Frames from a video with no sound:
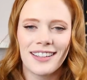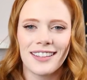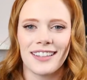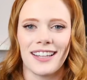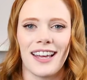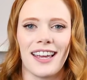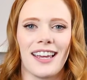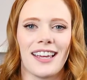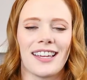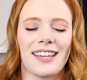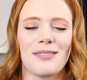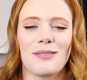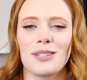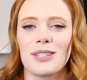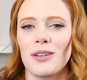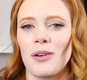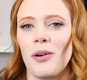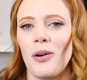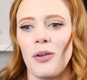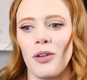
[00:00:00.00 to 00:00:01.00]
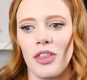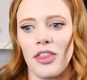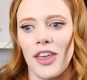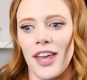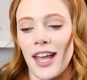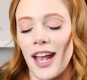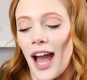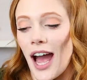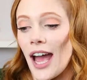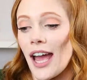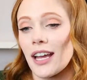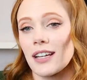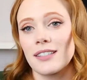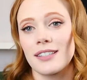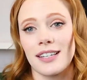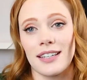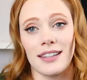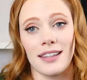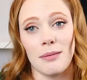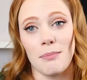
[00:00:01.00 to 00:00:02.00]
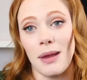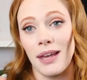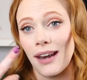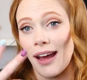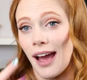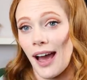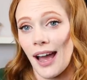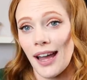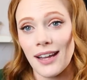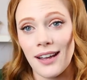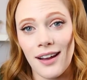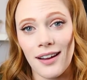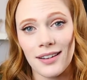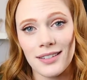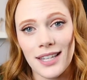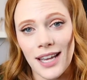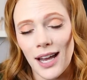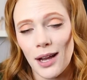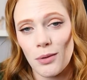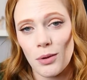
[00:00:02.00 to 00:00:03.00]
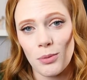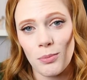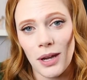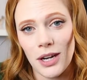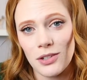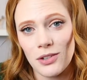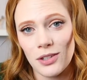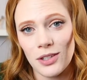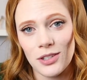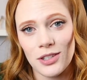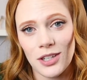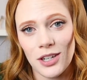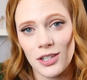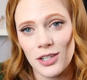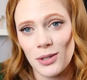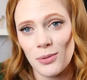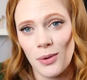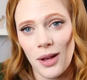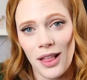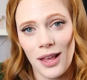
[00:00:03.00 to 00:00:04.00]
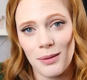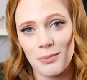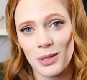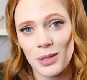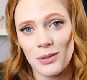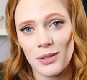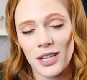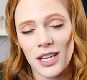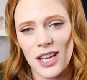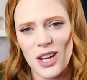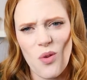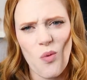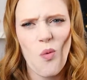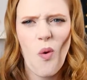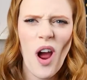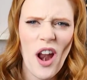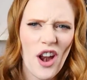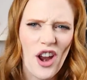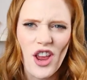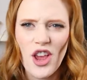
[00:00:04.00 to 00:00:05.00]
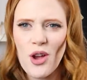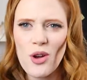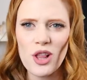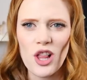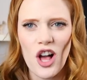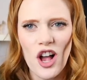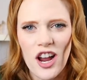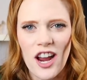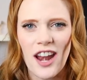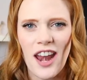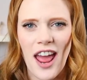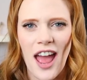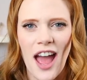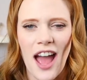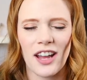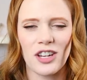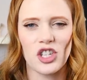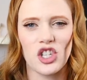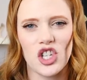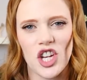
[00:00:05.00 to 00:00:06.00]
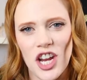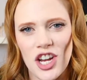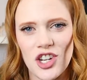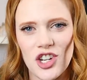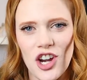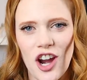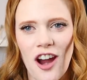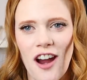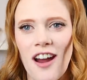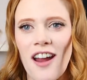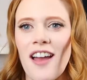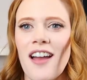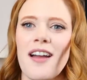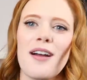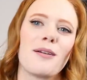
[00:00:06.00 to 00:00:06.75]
Like, it was a whole thing. I accidentally made eye contact with my drill sergeant while I'm doing it. What are you looking at, Ginger?